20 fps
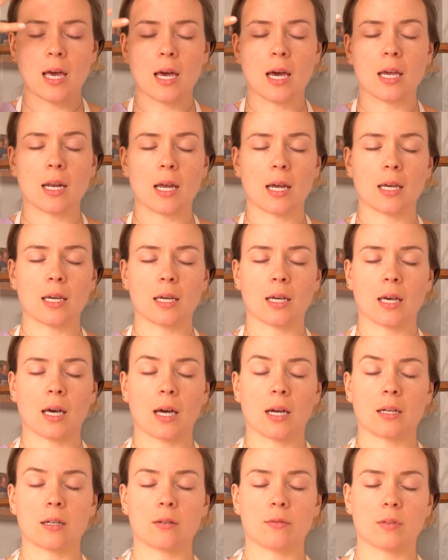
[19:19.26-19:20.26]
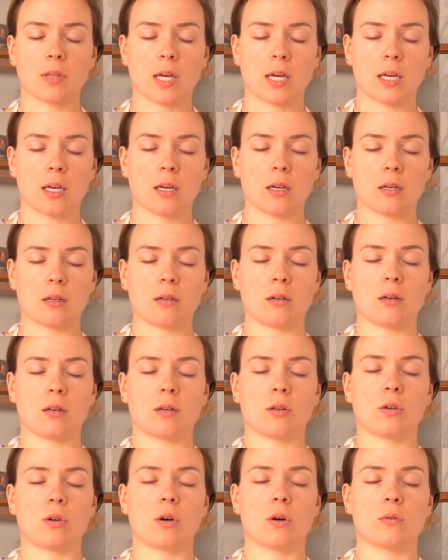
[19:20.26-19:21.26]
And I can kind of like
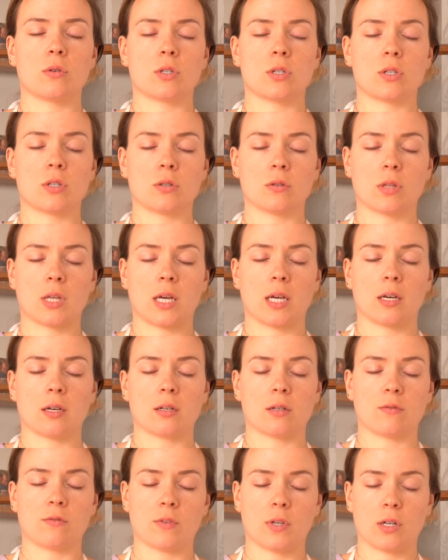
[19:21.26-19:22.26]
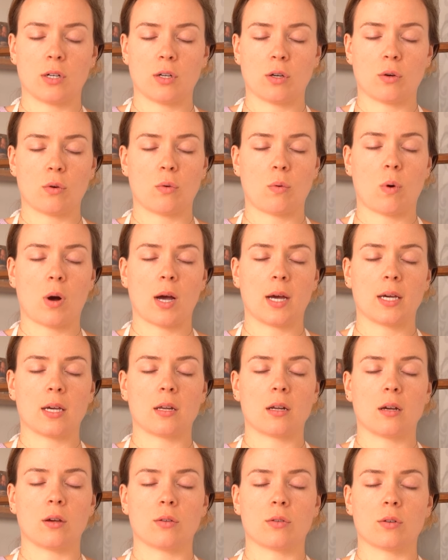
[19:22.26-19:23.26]
go into like a very
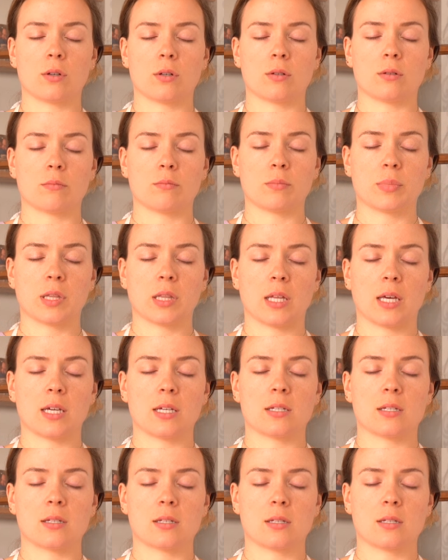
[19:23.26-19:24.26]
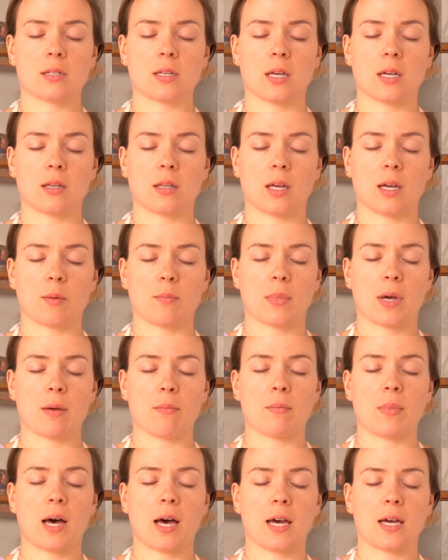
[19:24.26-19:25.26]
quiet other place, and like my
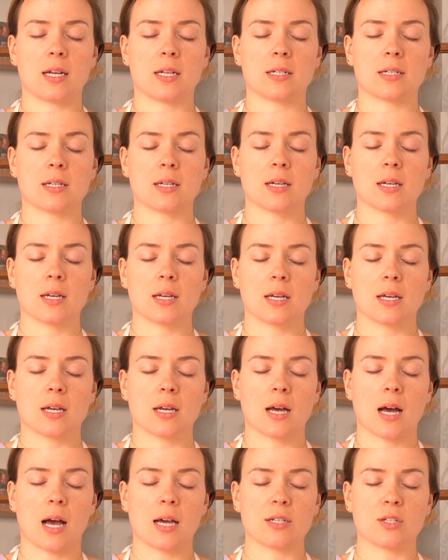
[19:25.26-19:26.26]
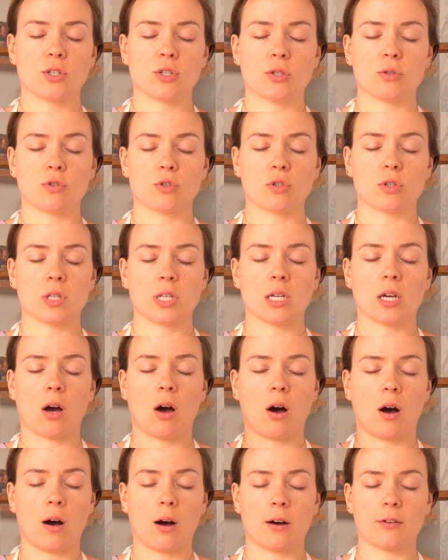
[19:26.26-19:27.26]
mind is usually
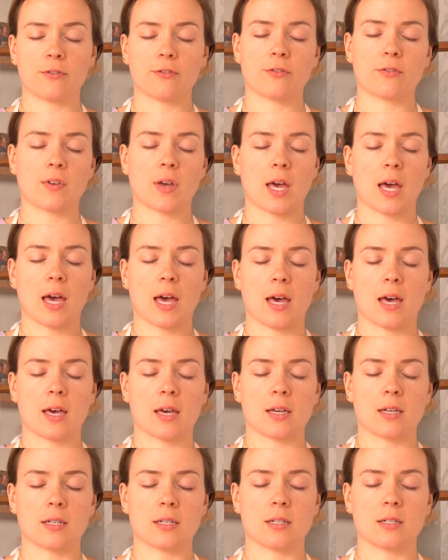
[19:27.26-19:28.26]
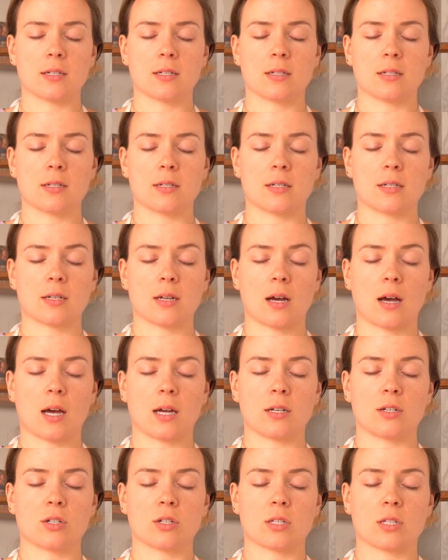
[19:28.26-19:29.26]
off and
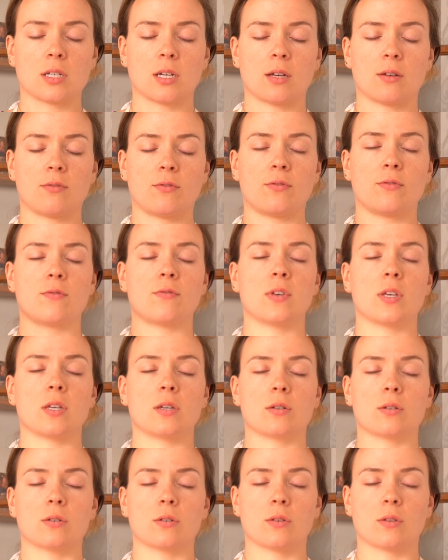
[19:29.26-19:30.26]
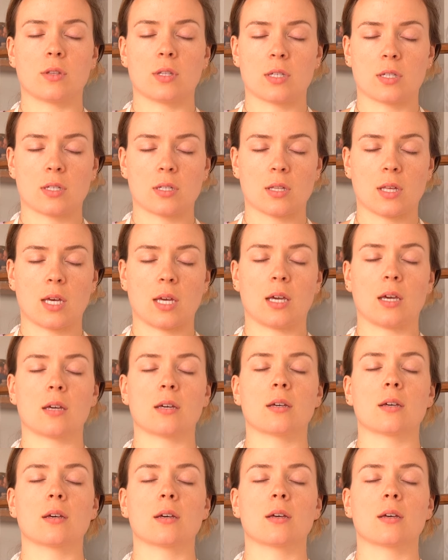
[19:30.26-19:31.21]
I just like feel this like